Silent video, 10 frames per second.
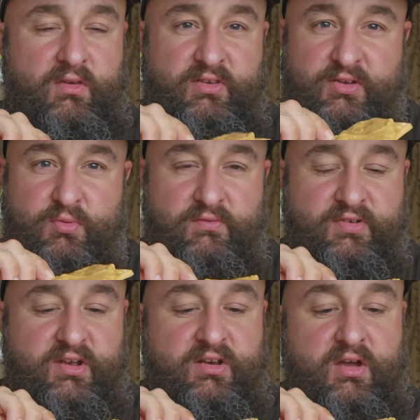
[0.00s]
So that's one
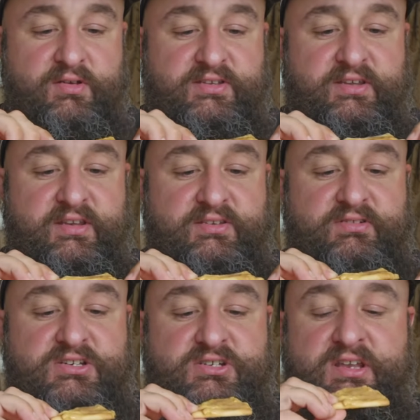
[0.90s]
thing I noticed in this
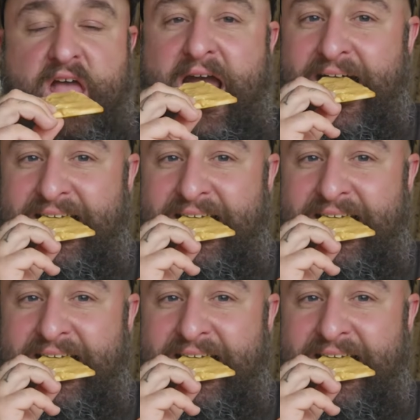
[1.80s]
ration.